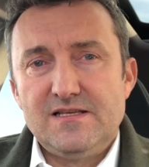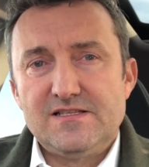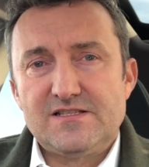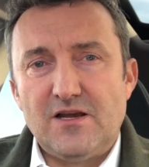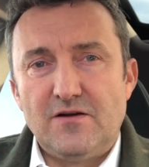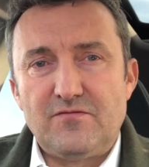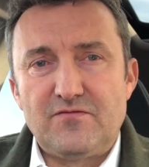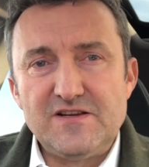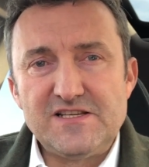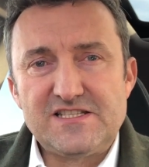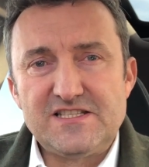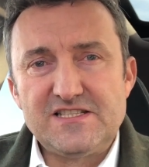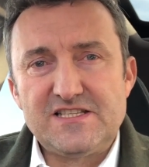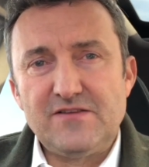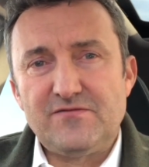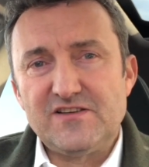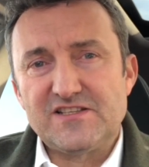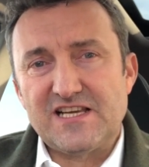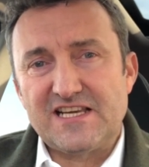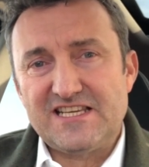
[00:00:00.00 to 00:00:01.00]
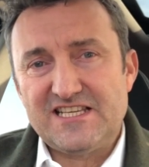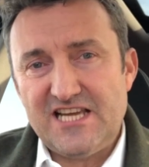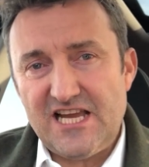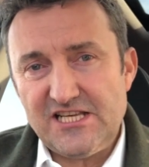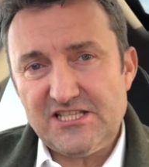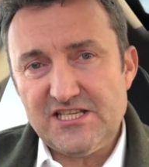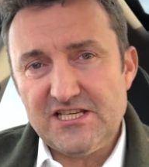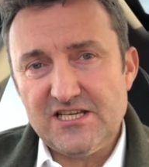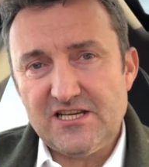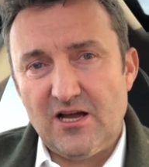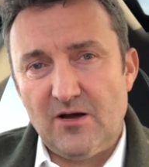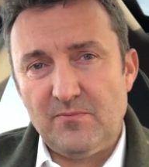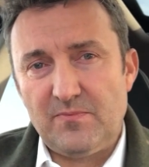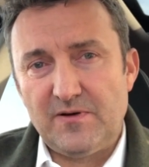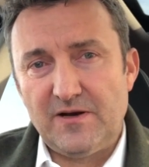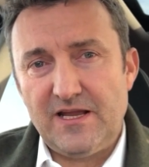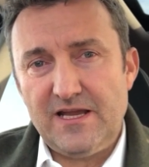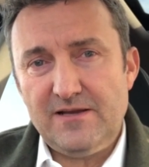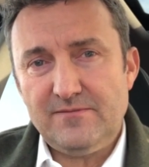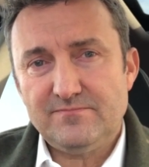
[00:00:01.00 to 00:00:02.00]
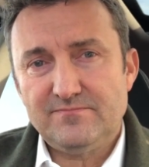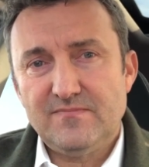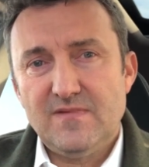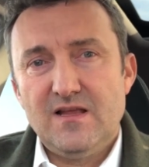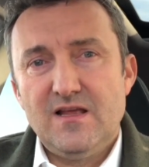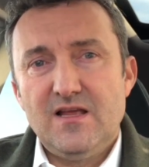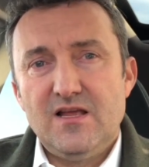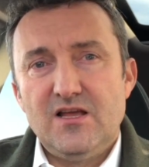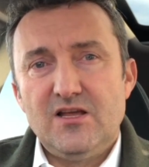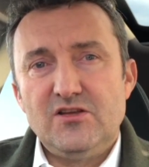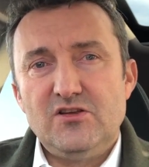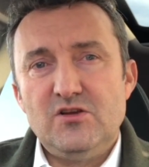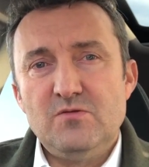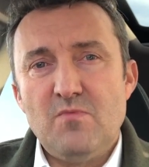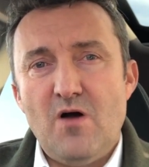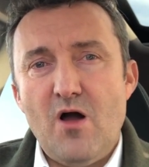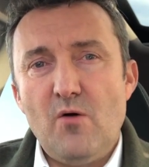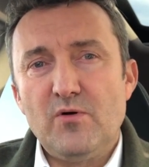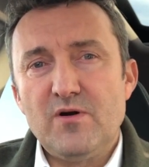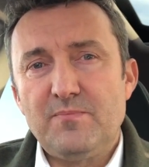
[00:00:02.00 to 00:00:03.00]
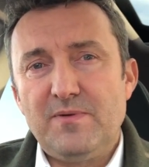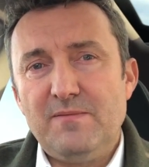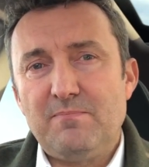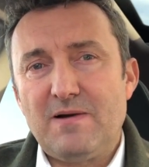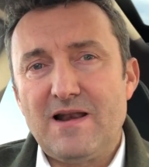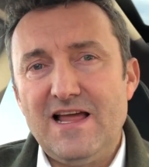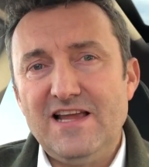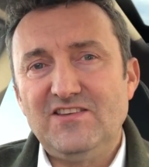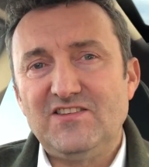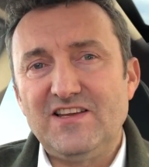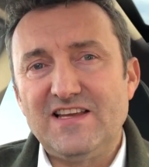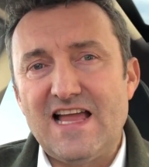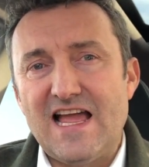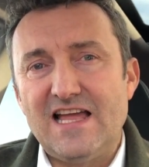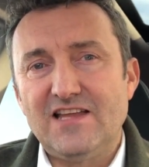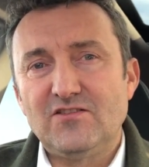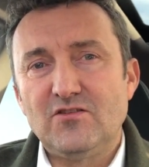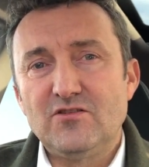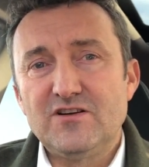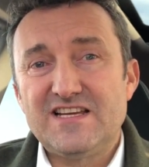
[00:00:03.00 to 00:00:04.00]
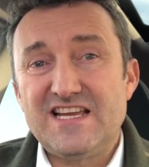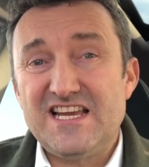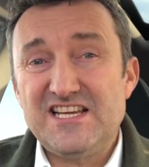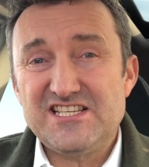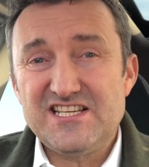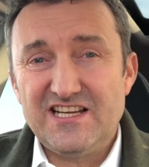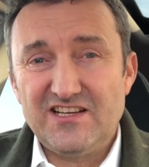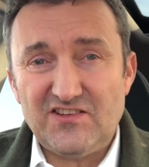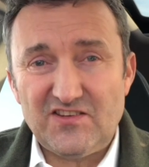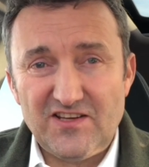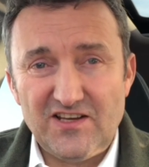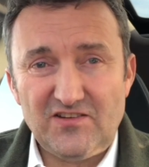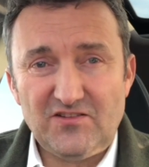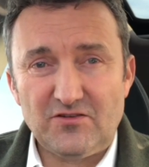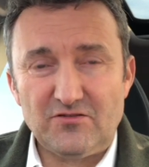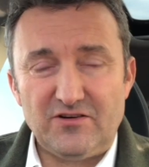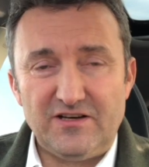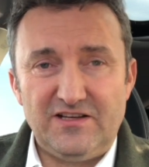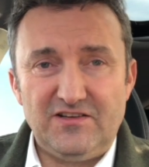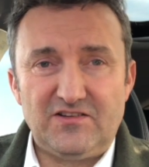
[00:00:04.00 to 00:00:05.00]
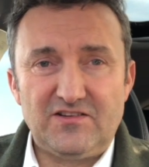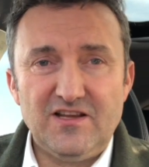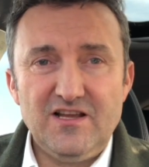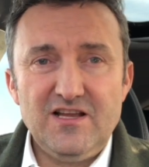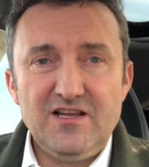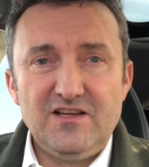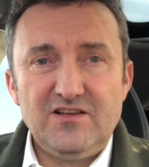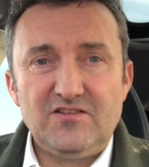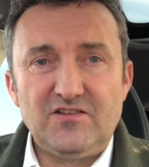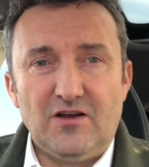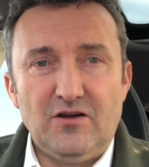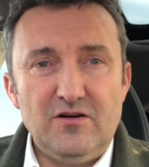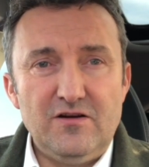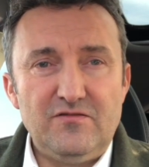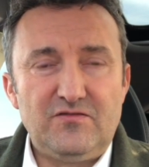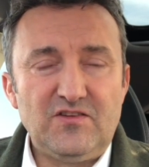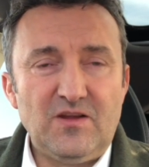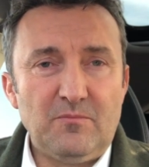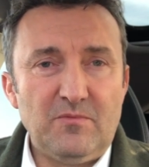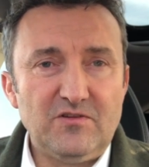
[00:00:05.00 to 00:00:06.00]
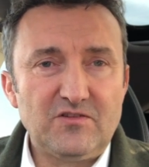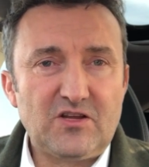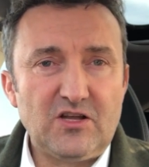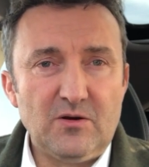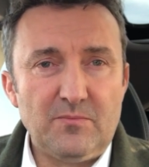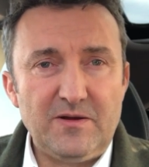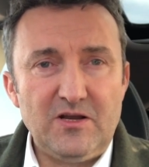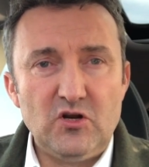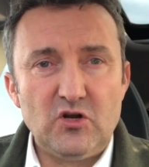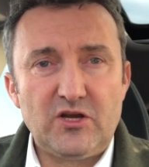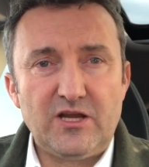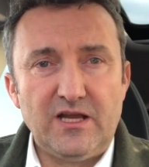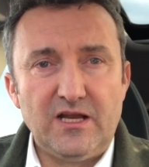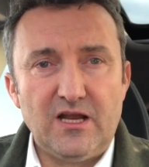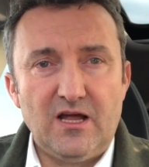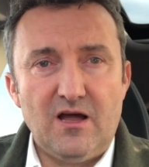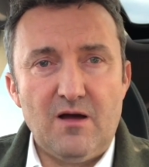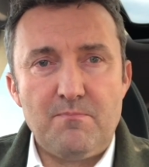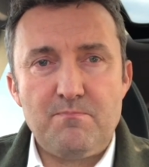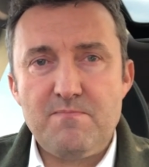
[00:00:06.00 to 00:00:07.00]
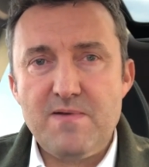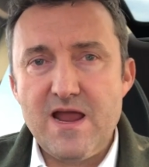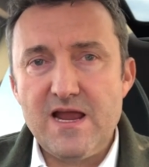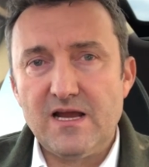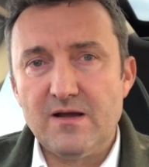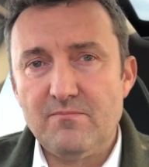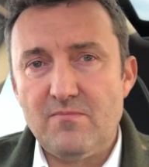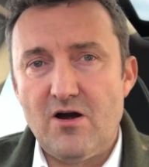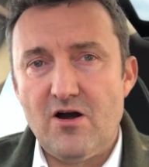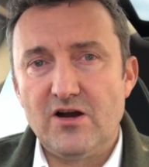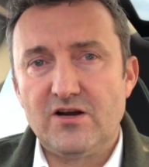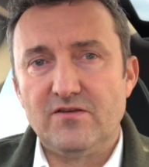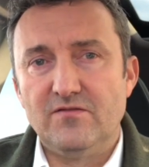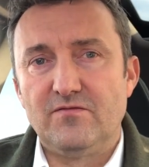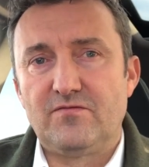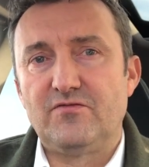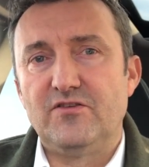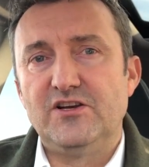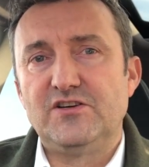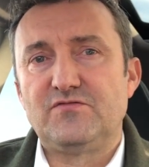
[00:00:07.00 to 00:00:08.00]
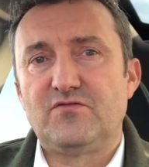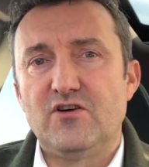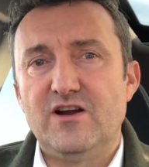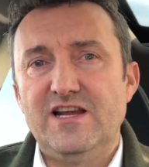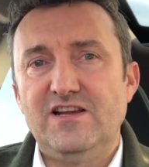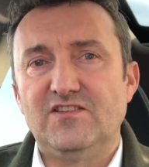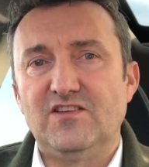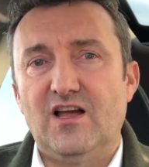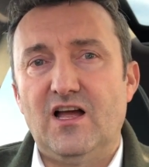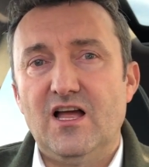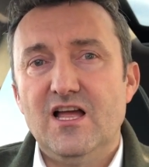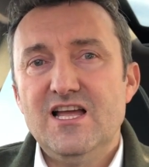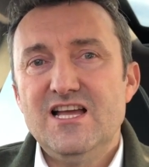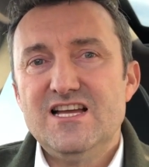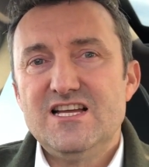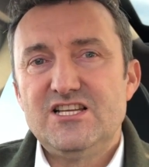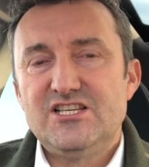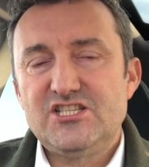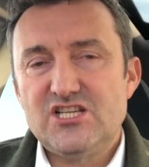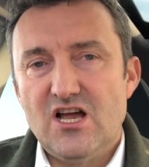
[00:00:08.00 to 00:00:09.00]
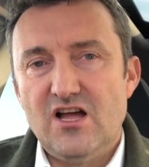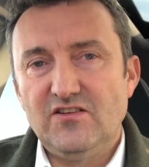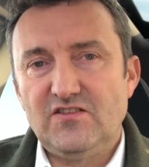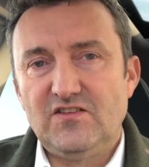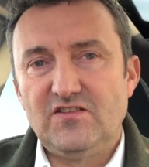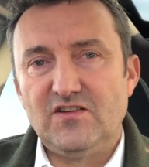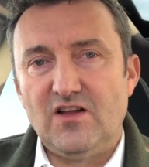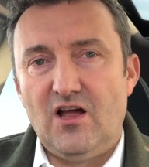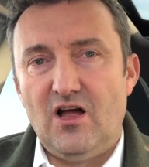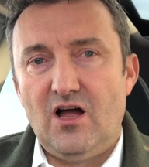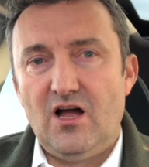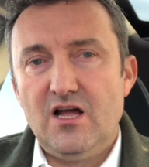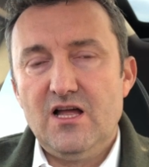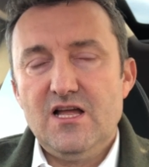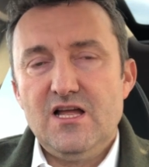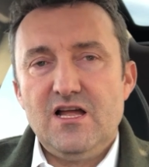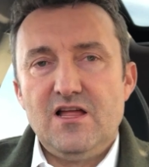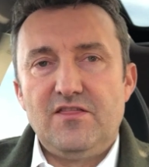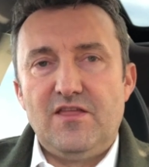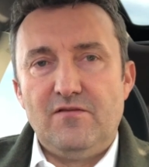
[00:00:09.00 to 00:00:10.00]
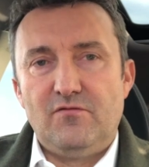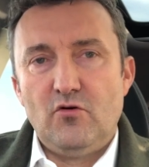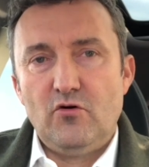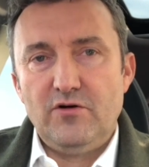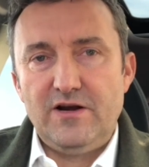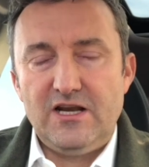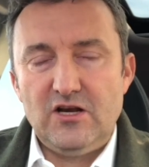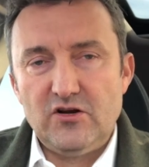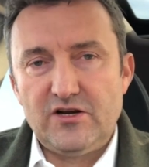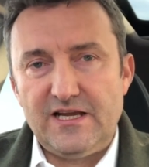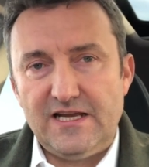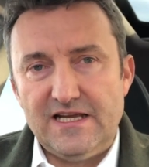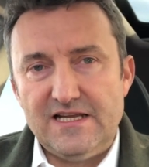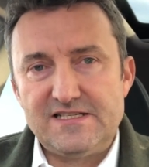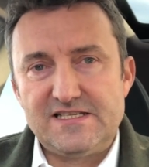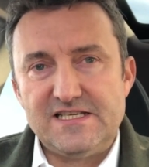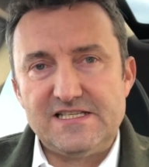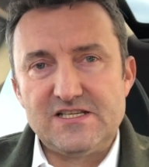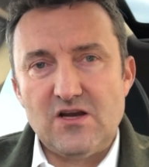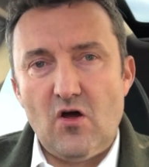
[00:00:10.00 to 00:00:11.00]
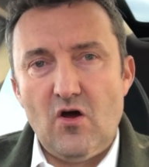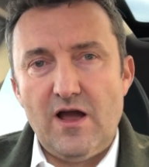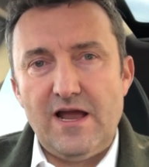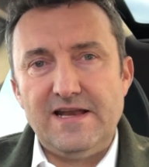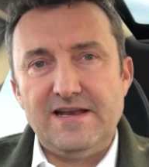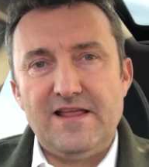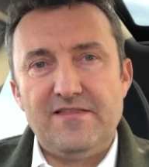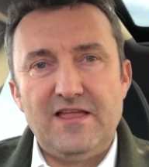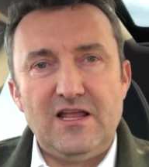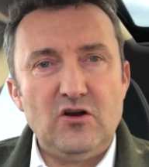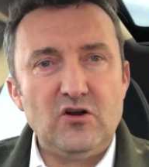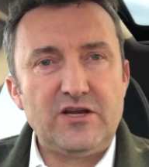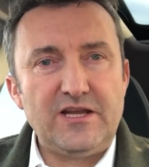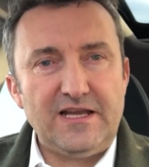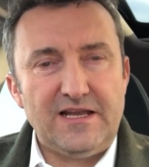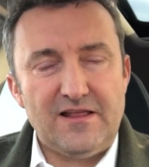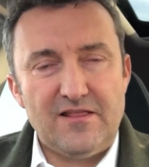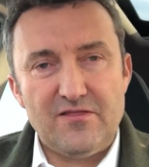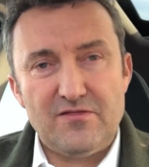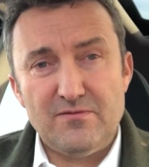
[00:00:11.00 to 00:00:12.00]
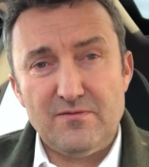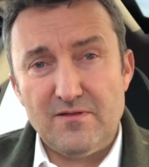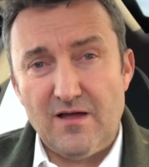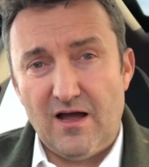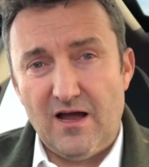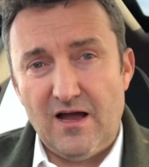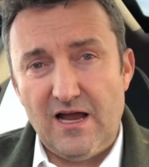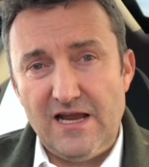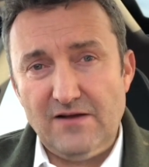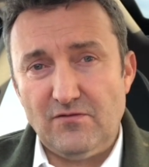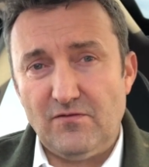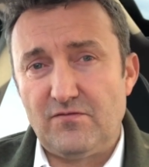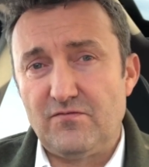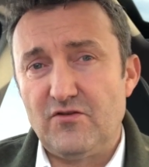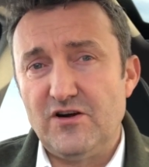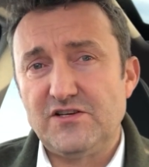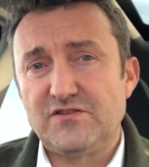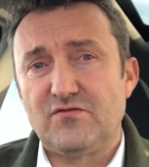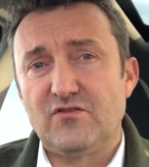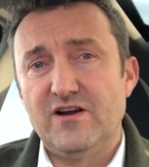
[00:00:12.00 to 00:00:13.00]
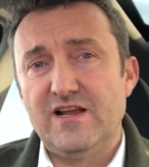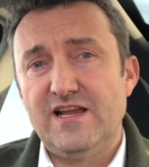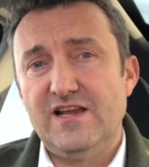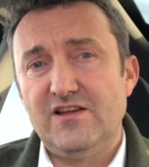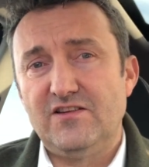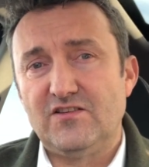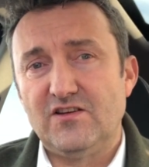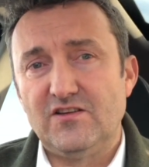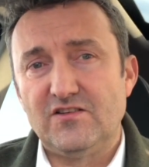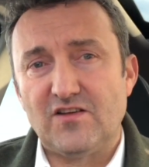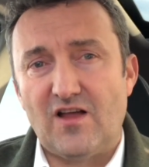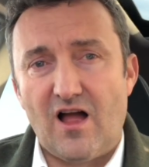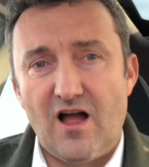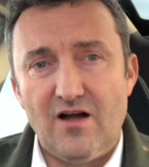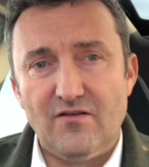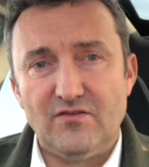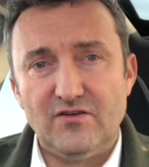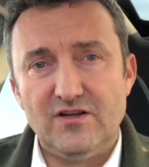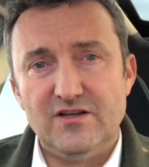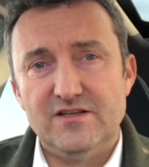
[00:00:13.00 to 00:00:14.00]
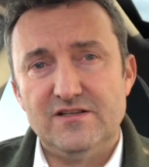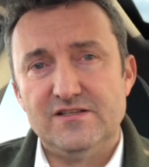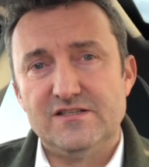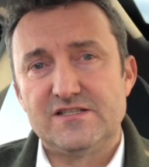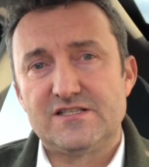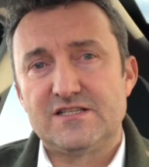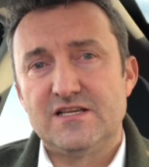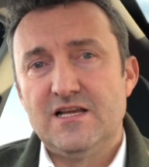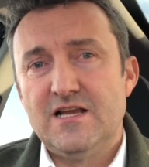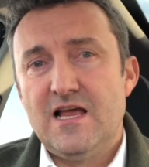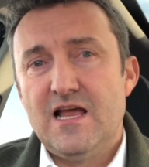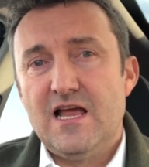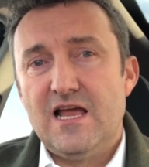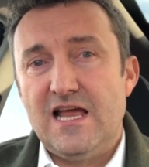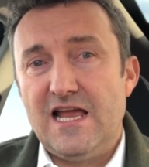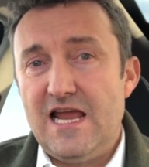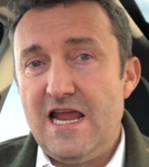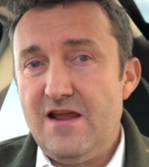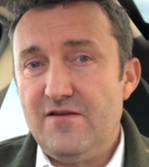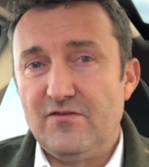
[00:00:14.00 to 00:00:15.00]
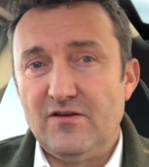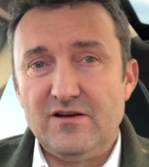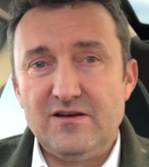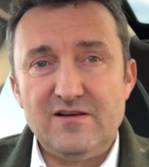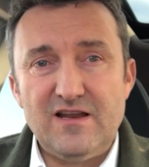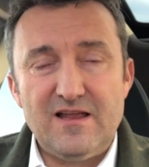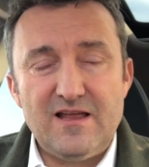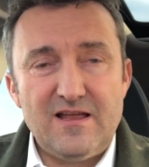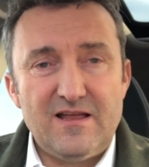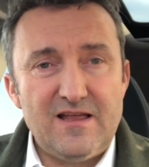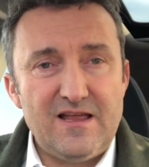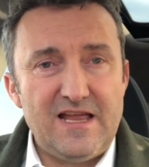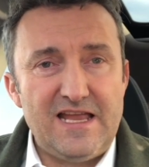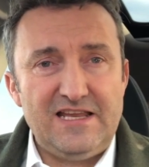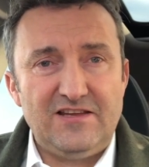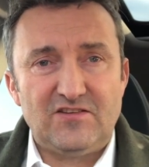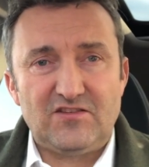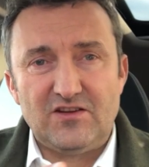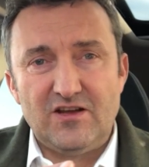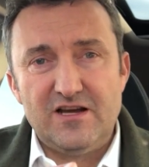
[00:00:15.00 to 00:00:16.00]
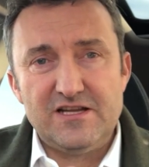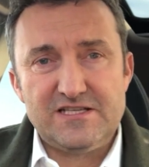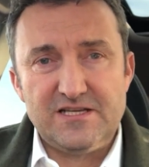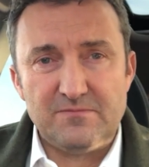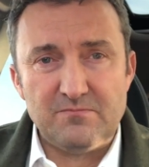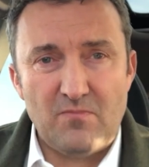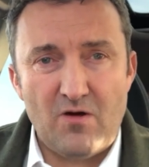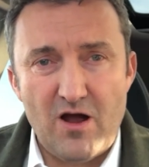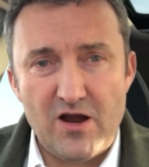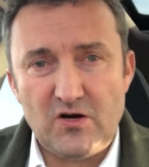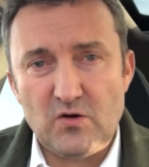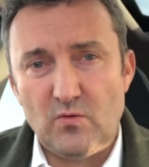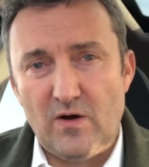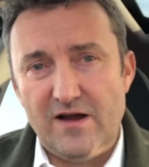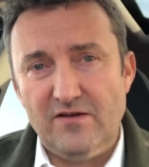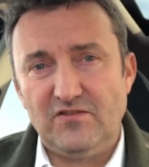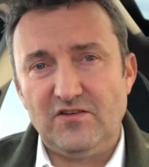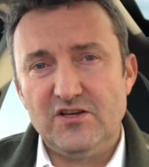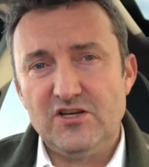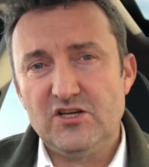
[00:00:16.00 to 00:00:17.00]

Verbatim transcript: So for instance, if it's a kitchen company, you might want to be placing ads on kitchen accessories. So if someone's going to be looking at a big American fridge freezer, chances are they've already looking at design and they're looking at uh, either fridge freezers, ovens, even inserted microwaves.